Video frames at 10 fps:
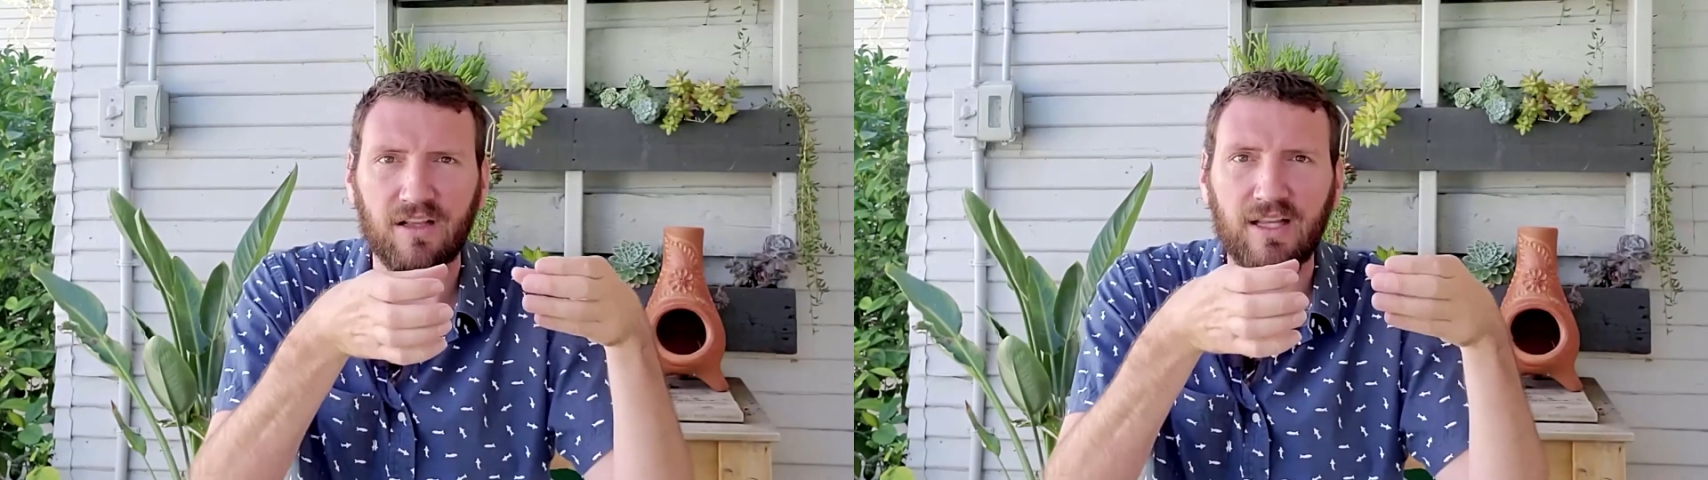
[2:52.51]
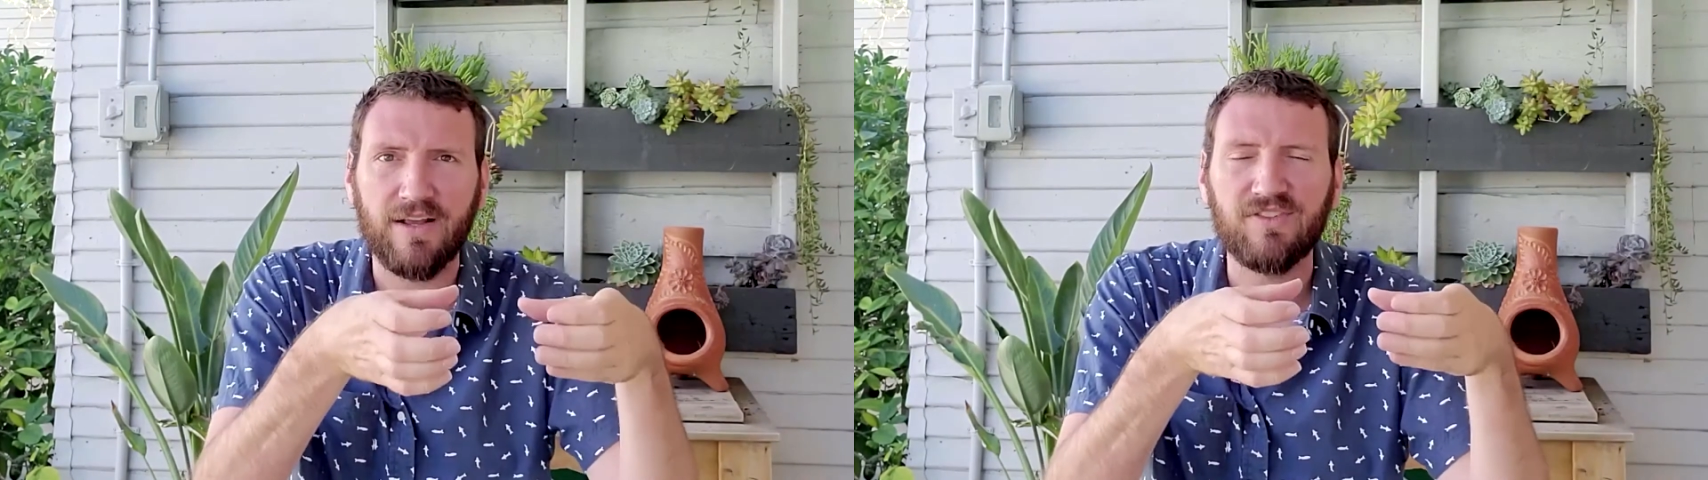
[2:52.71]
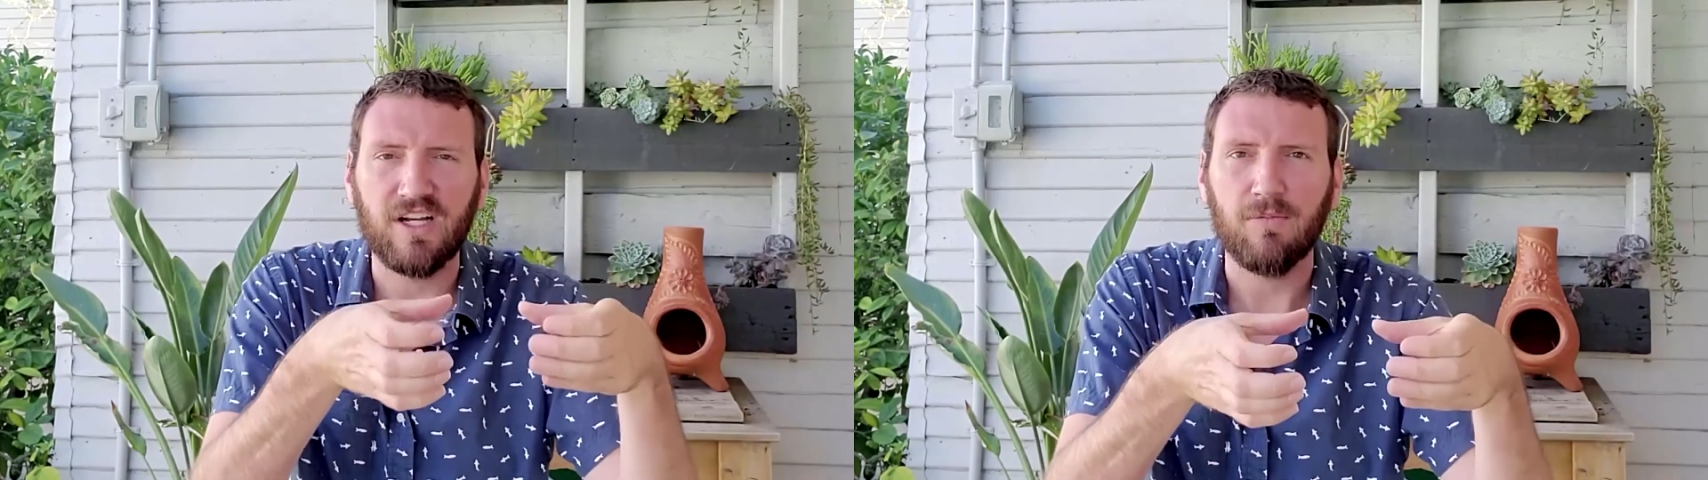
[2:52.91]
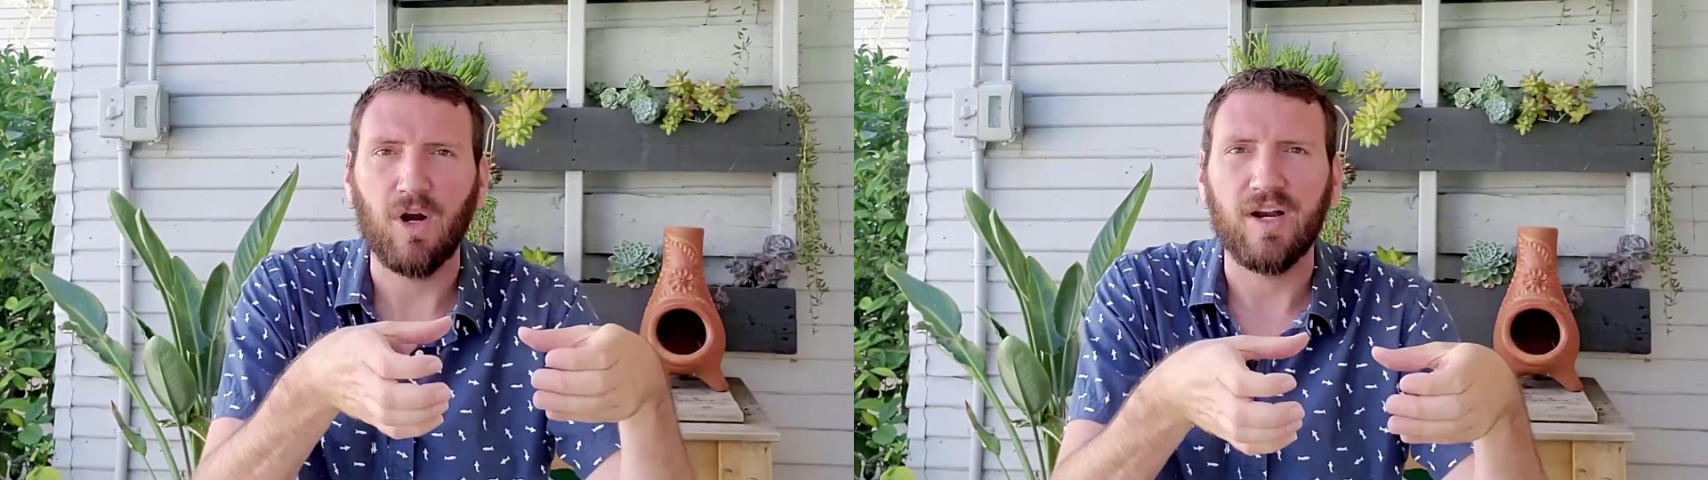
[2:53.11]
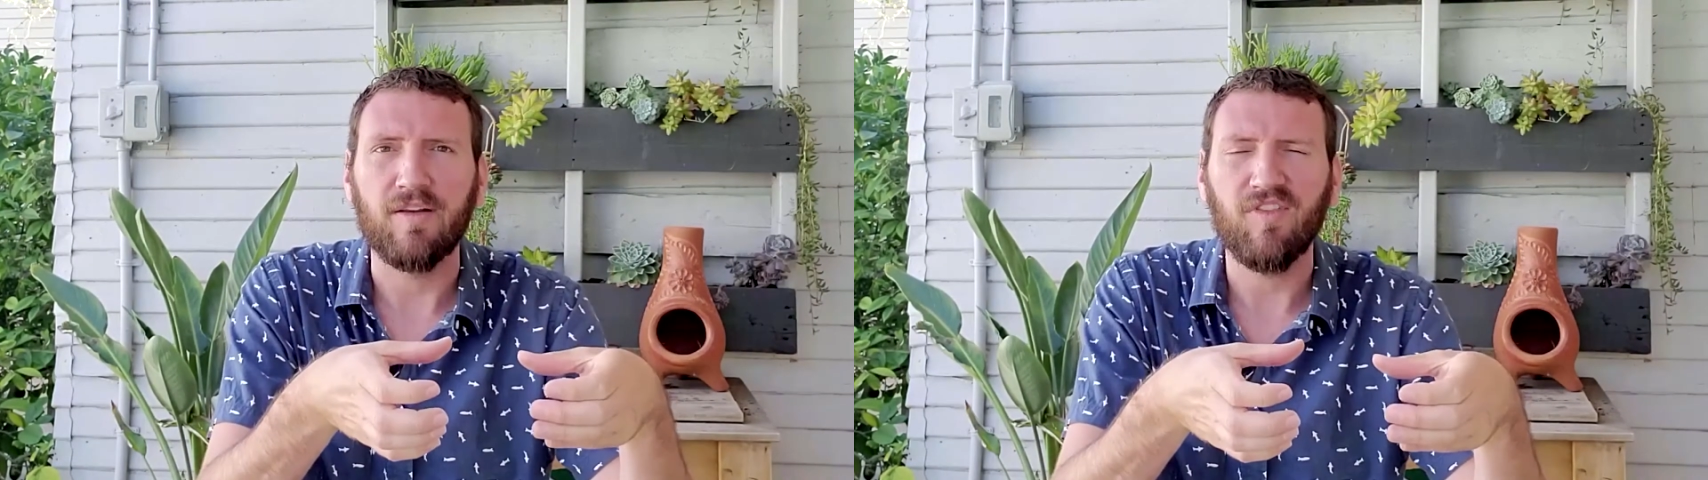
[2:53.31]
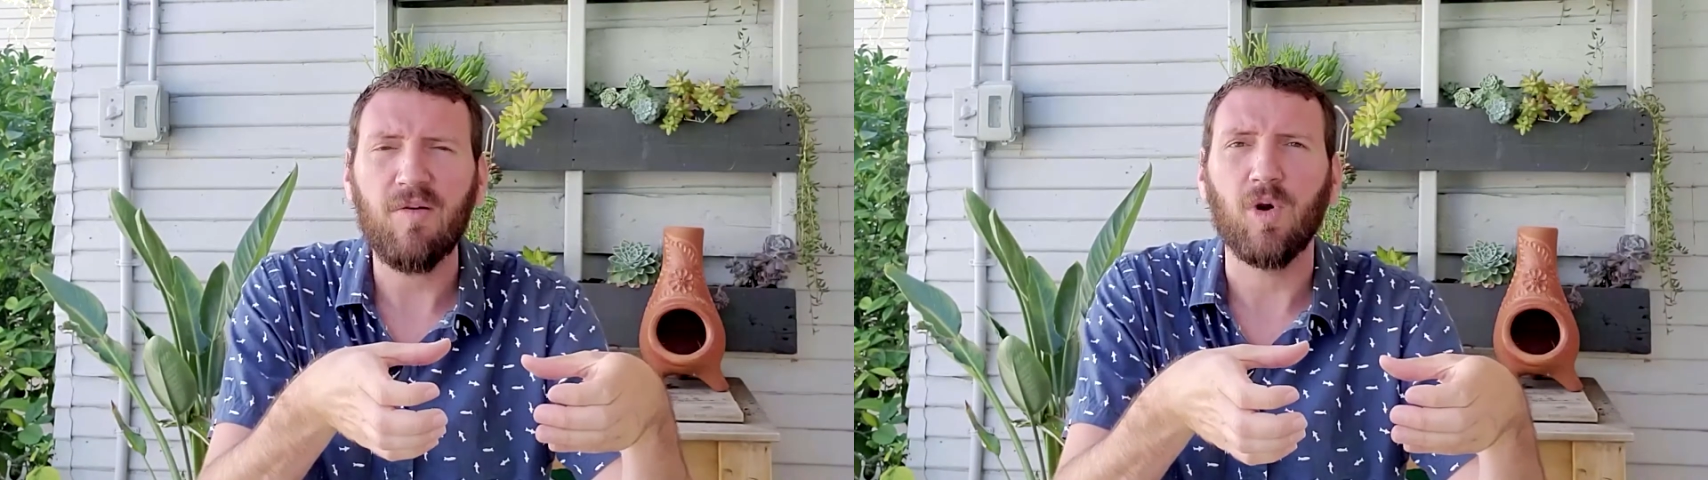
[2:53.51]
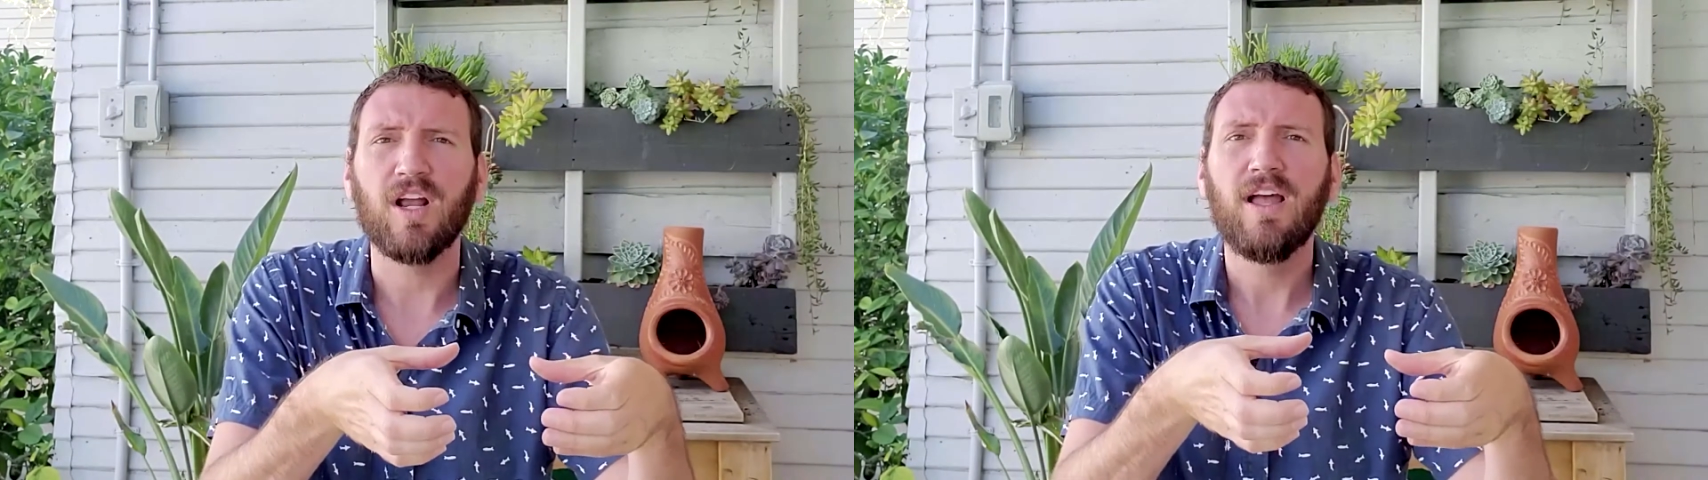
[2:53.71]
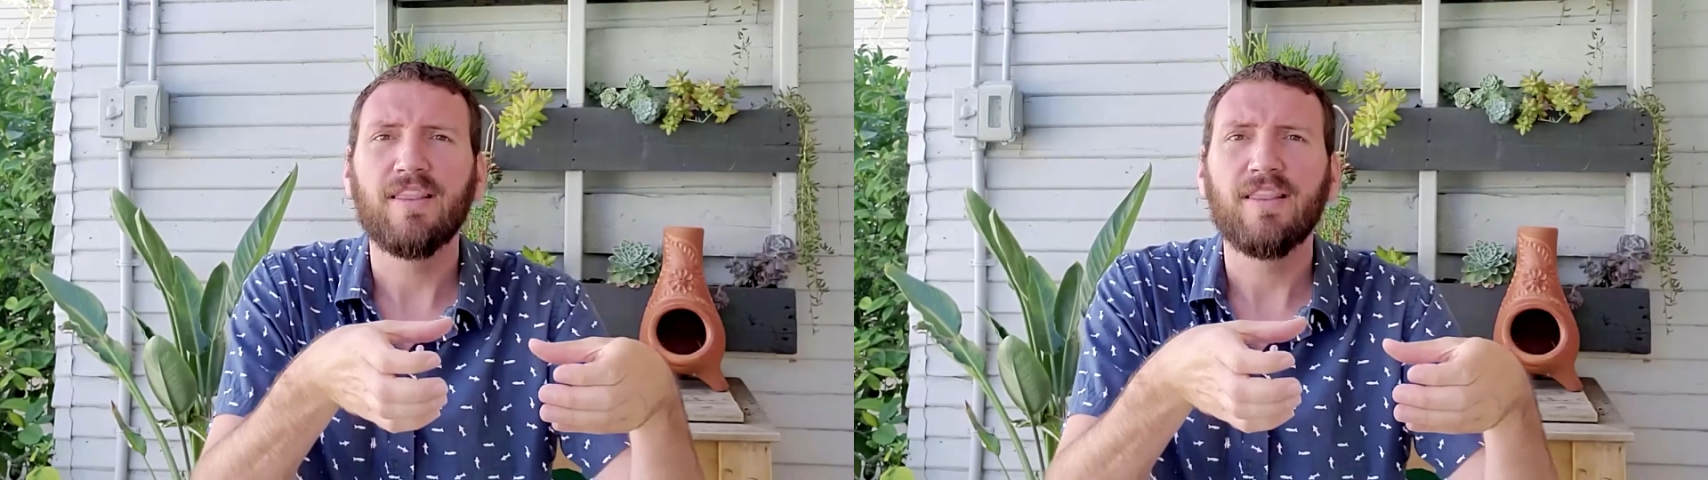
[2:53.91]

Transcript: lifecycle marketing framework,